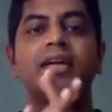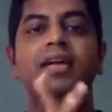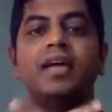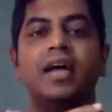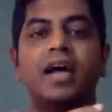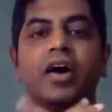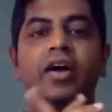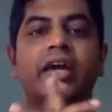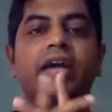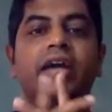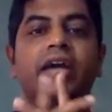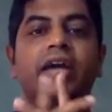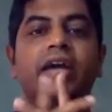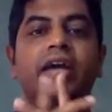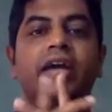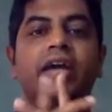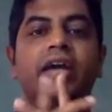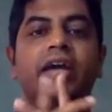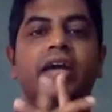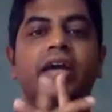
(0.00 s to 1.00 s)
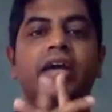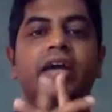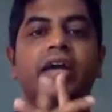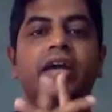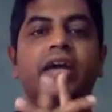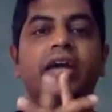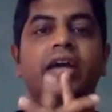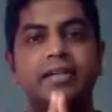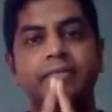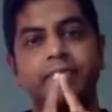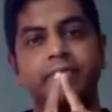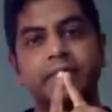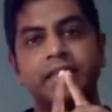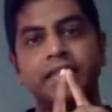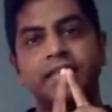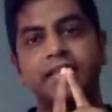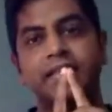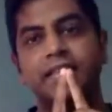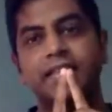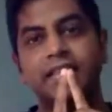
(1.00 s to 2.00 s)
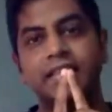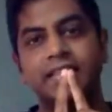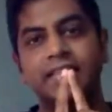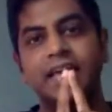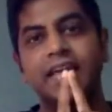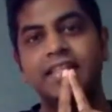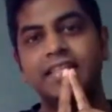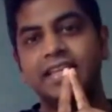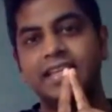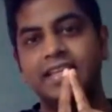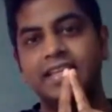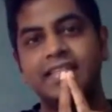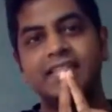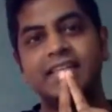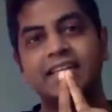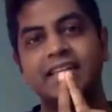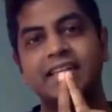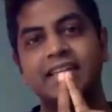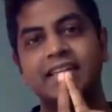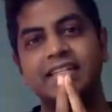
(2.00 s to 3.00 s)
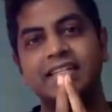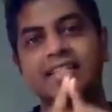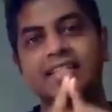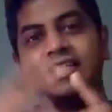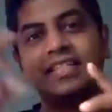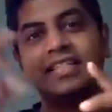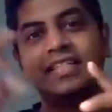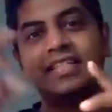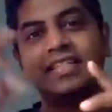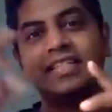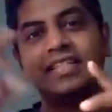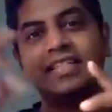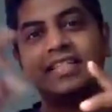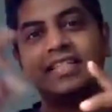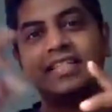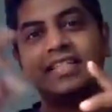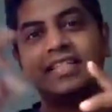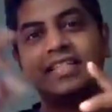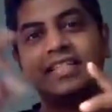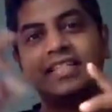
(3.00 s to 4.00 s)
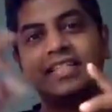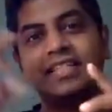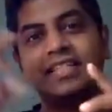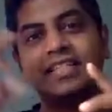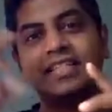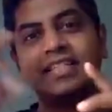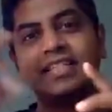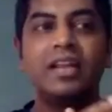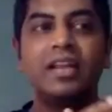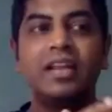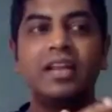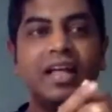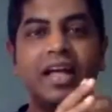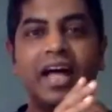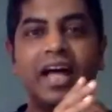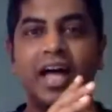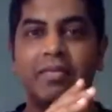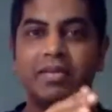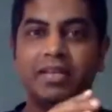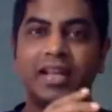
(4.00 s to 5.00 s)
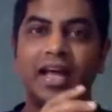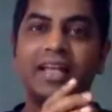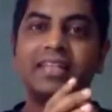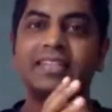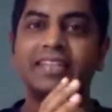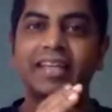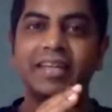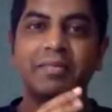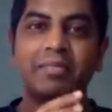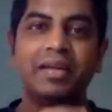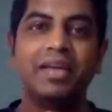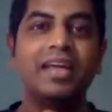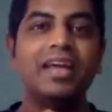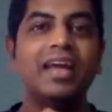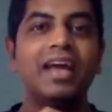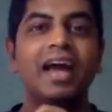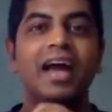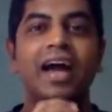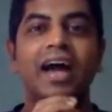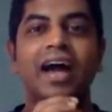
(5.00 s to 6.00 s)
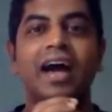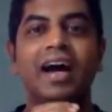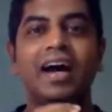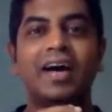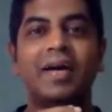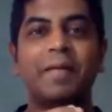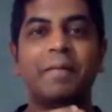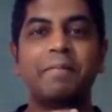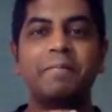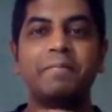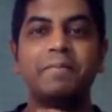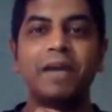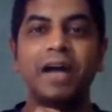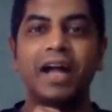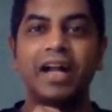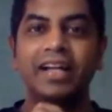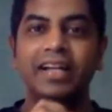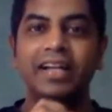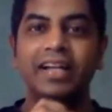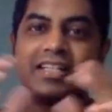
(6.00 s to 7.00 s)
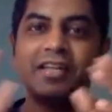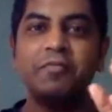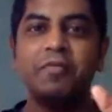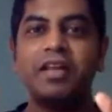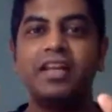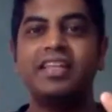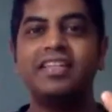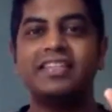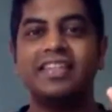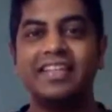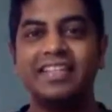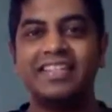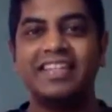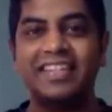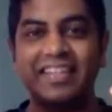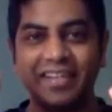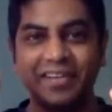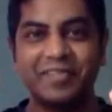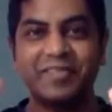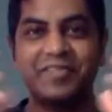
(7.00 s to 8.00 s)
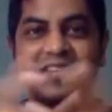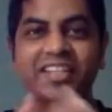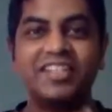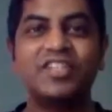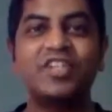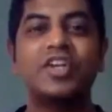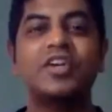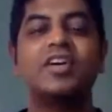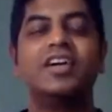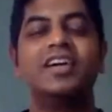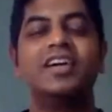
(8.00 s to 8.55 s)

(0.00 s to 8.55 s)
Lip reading: Okay, so there is a third question that you people have been asking me, and it's a very sensitive issue.